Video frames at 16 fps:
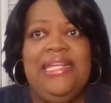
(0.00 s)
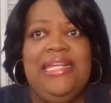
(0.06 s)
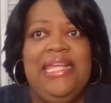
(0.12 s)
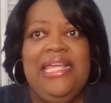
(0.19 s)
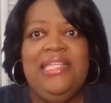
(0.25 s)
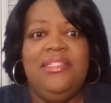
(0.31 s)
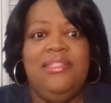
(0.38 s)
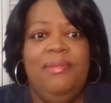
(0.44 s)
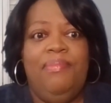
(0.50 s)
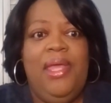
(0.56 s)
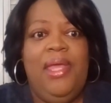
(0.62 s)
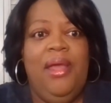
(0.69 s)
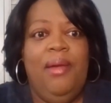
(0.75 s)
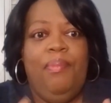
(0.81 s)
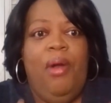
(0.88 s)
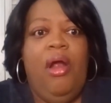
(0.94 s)
needs to
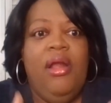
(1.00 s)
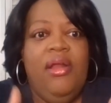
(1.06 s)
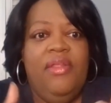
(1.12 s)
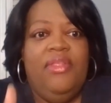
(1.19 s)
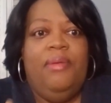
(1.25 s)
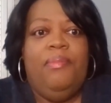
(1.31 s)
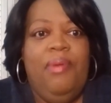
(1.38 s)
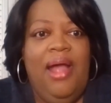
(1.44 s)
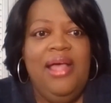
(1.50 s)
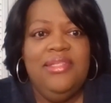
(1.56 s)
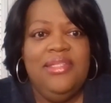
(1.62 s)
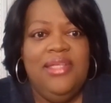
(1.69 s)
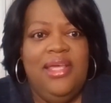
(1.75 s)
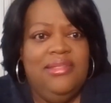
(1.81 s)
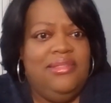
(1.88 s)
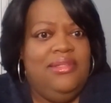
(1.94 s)
be a part of the
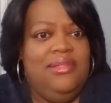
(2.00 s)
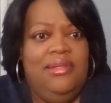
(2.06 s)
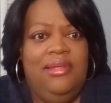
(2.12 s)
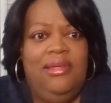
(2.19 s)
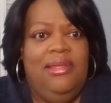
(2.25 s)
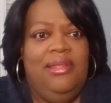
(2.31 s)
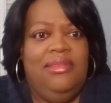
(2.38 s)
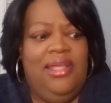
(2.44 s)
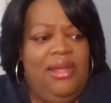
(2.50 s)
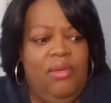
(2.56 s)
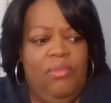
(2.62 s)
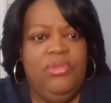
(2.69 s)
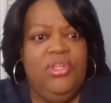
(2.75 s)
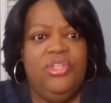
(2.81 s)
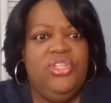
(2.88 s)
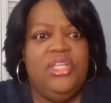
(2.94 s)
process,
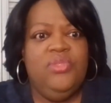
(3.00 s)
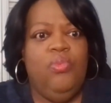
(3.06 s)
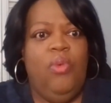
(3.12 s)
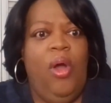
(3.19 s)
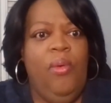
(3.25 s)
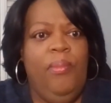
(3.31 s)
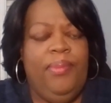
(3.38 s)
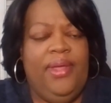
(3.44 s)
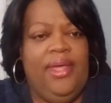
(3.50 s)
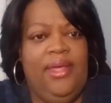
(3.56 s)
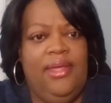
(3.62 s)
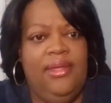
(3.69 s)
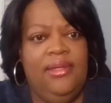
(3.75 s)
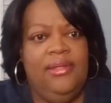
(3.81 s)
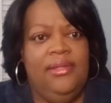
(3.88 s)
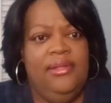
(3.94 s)
then it just won't be.